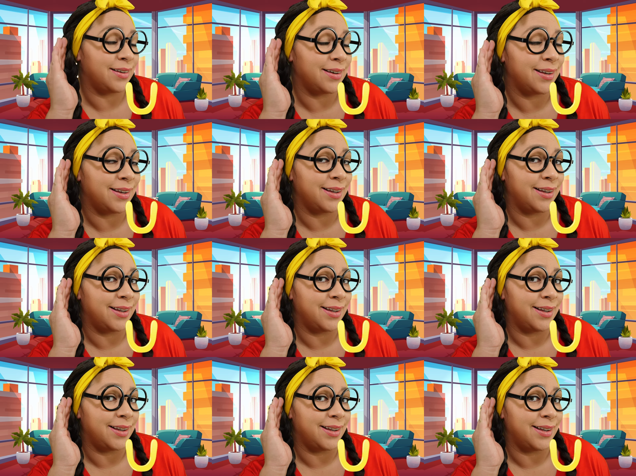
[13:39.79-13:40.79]

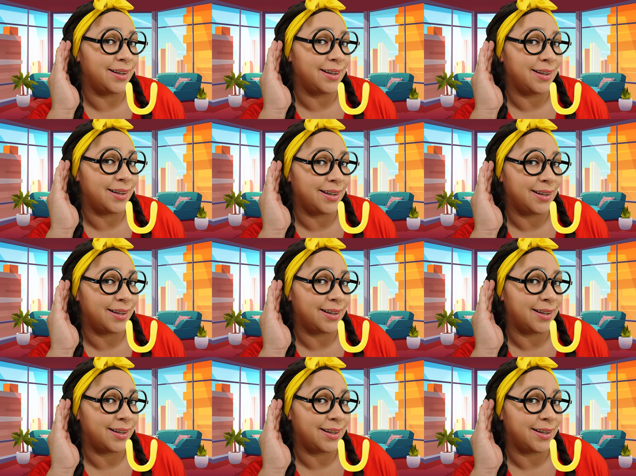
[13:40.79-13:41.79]

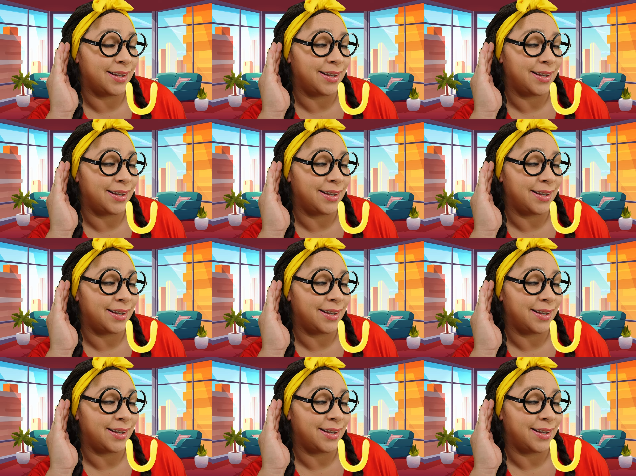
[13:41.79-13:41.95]
[no speech]